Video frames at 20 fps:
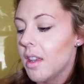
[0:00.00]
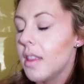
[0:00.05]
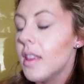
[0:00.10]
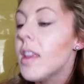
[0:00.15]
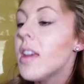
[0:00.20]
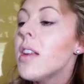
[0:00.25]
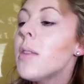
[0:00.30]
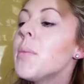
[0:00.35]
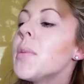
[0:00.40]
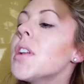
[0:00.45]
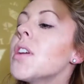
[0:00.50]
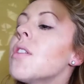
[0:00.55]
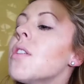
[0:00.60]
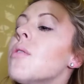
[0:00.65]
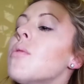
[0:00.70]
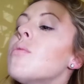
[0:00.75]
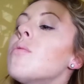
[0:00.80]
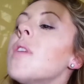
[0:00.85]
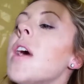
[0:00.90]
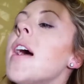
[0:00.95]
Then I'm going to go
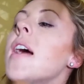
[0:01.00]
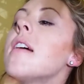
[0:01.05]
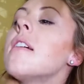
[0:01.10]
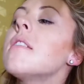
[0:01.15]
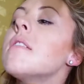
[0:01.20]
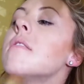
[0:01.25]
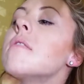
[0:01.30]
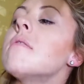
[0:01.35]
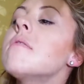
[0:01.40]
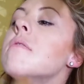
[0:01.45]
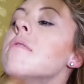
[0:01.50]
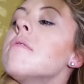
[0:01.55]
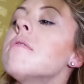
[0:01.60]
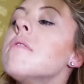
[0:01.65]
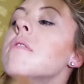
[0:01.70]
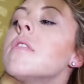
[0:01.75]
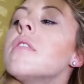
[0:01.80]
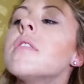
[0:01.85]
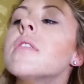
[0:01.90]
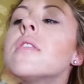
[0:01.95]
right
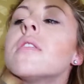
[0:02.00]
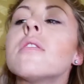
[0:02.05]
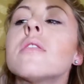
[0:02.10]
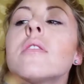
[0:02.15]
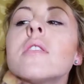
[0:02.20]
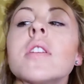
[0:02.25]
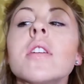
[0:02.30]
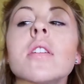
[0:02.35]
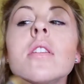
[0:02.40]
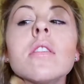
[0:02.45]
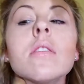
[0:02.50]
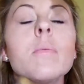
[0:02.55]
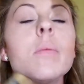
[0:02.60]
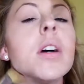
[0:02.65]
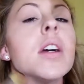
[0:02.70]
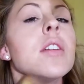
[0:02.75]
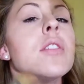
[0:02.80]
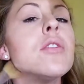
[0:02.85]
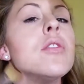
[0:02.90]
underneath my